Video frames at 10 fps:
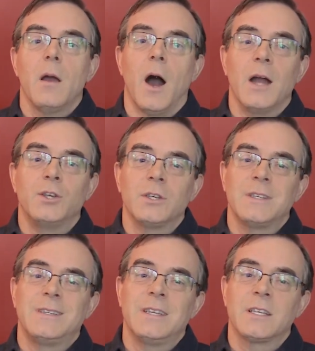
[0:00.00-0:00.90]
I
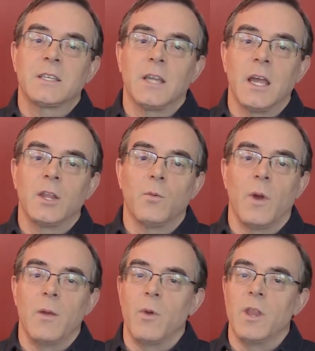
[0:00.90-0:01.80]
just dislike the
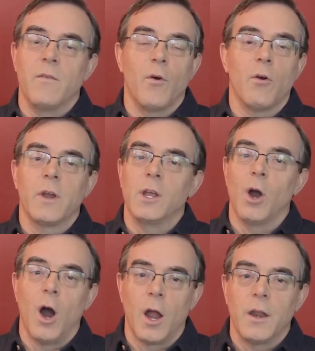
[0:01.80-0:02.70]
way when they've already
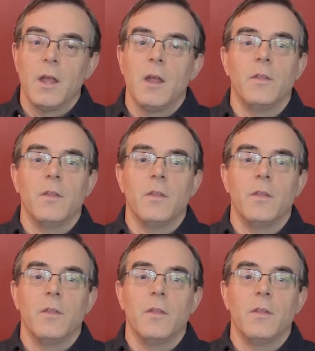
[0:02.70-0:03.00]
got